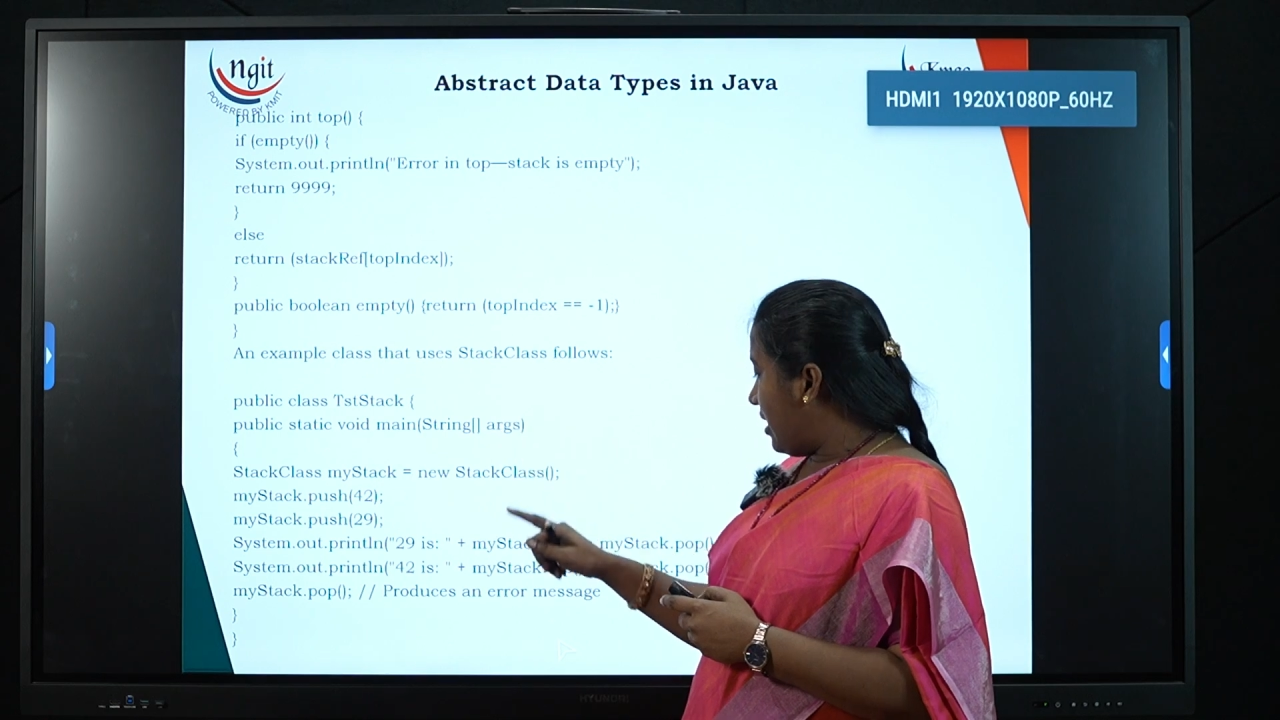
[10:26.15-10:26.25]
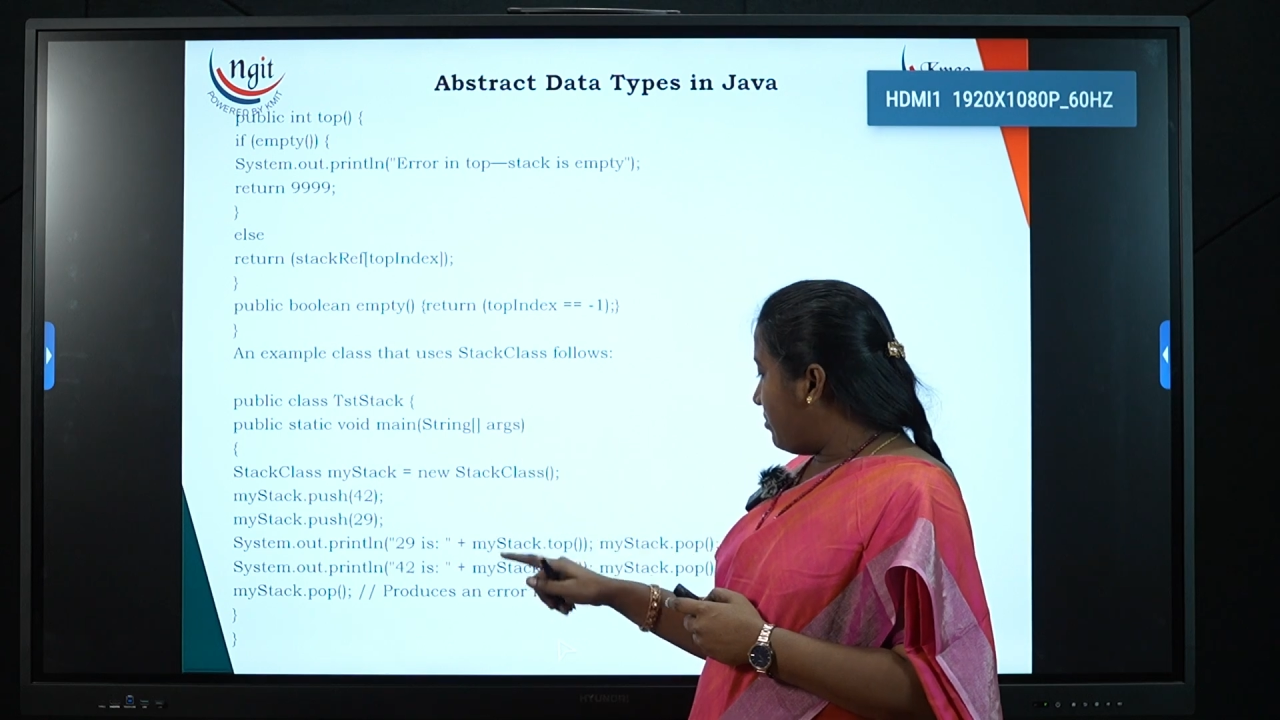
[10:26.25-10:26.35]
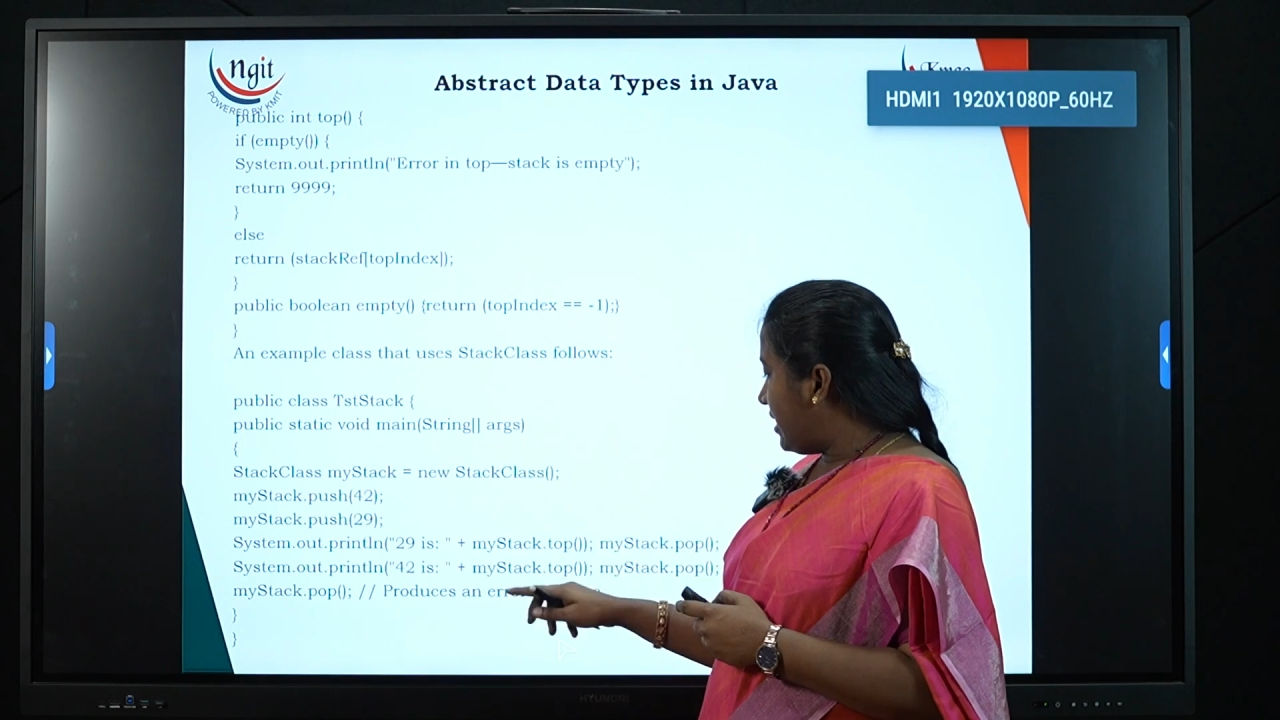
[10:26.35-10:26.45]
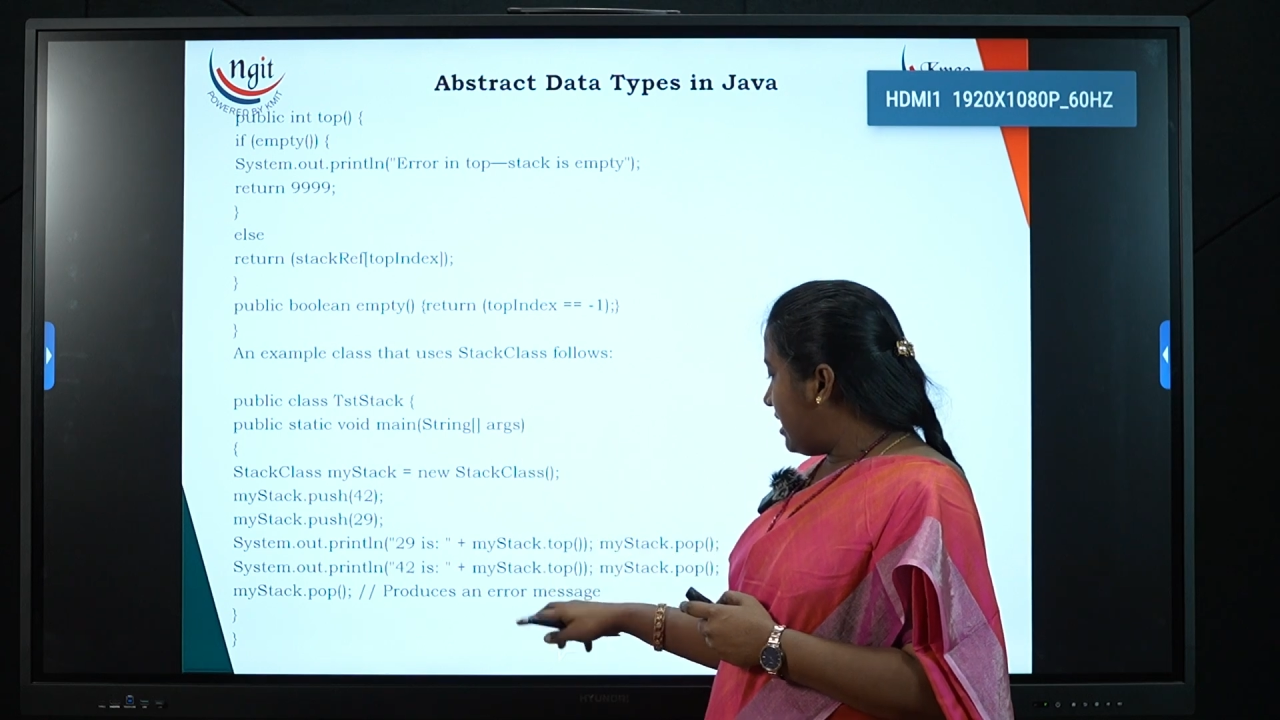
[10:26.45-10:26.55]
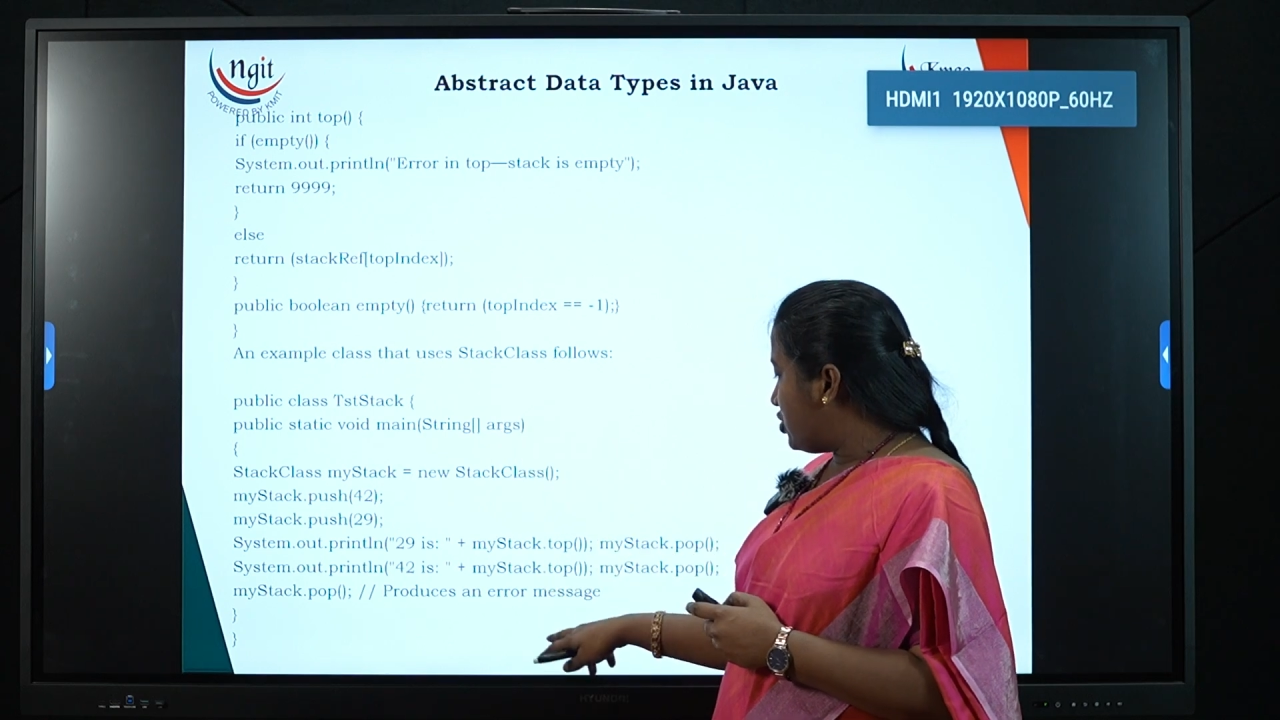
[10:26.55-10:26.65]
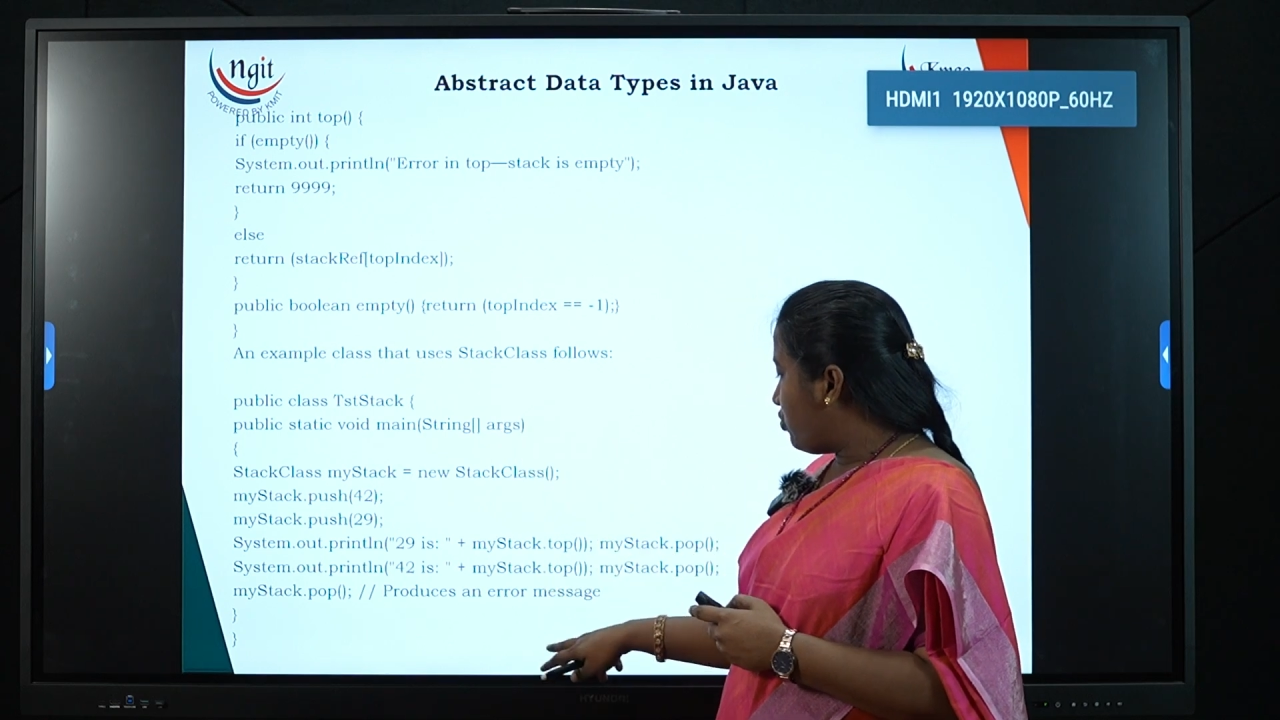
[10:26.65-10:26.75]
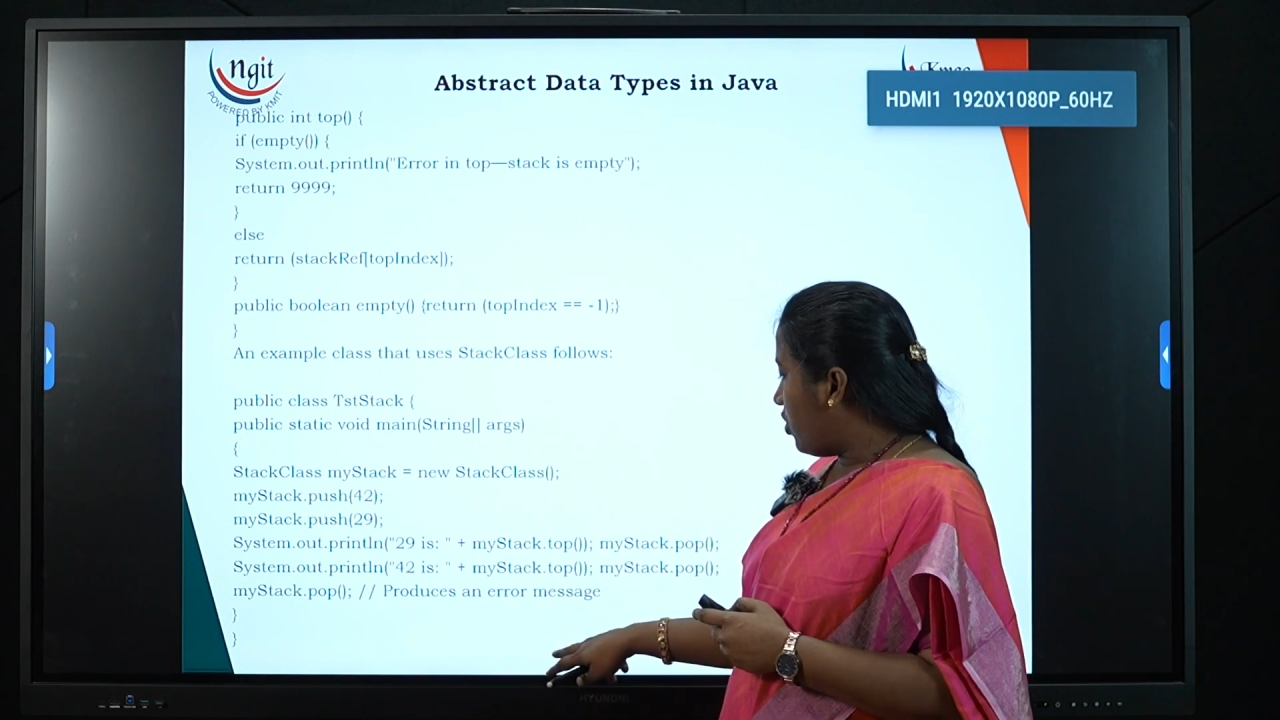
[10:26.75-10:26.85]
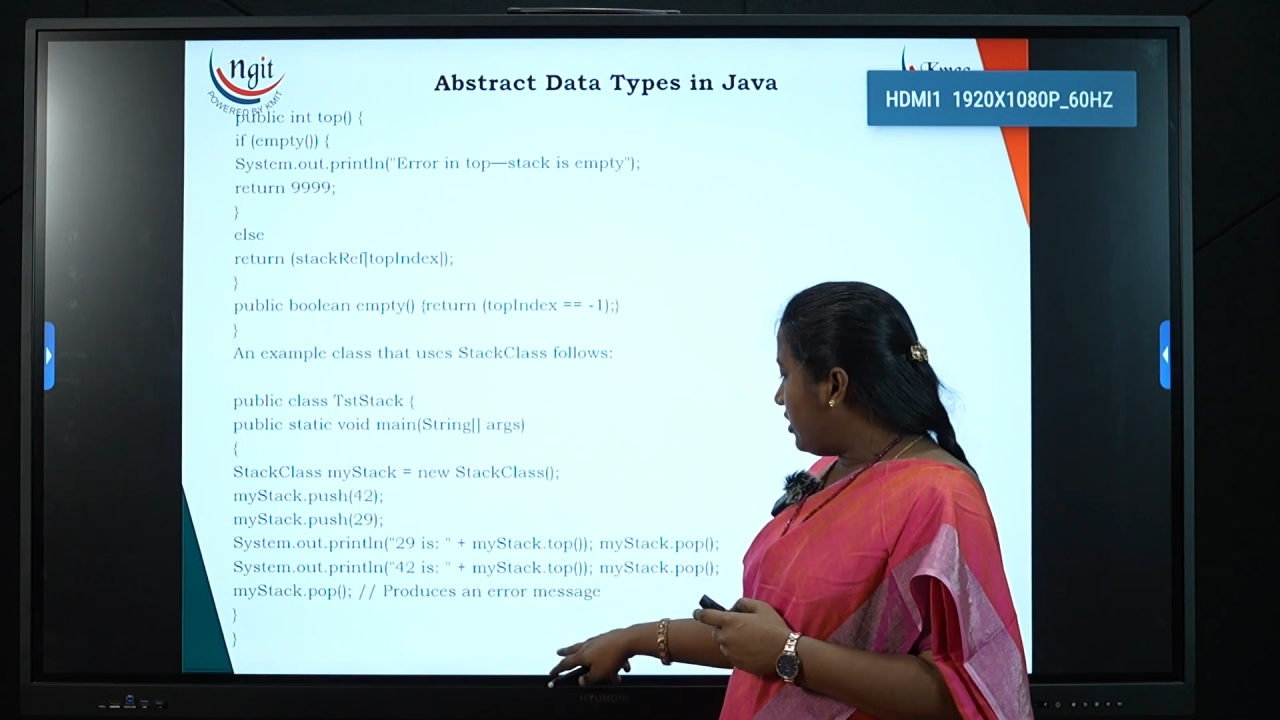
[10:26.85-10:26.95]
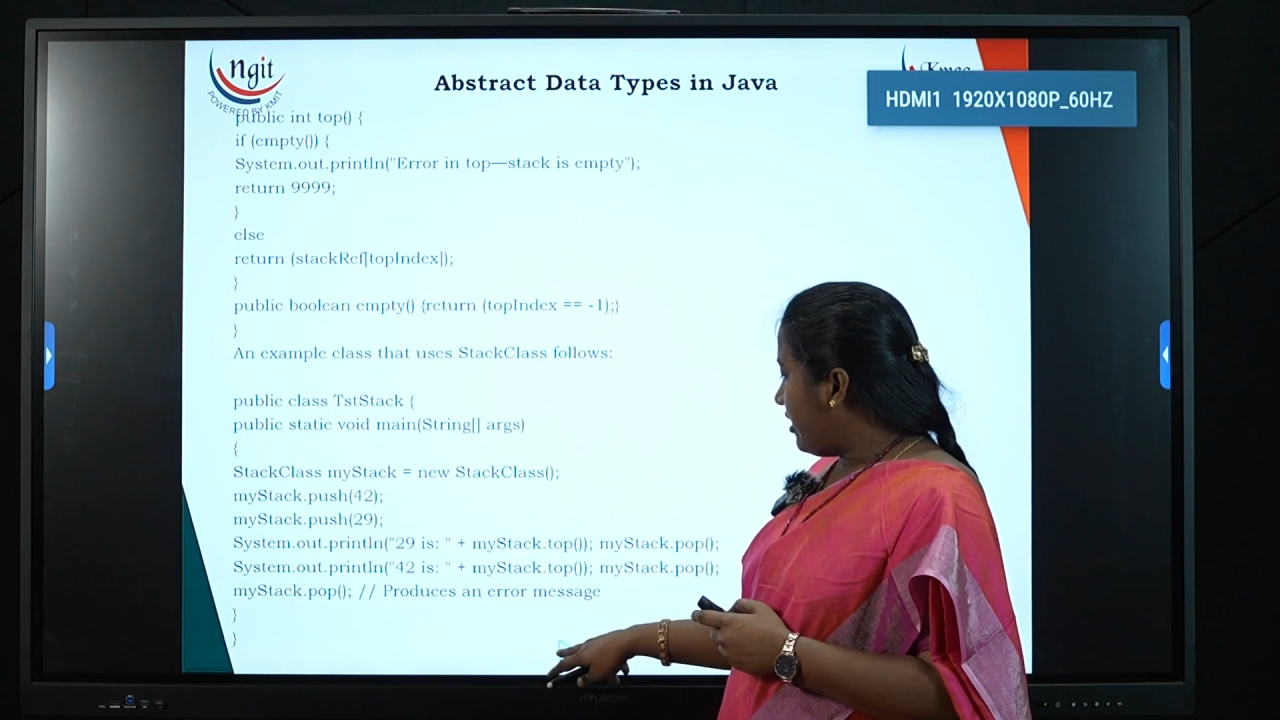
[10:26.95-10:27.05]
empty is what?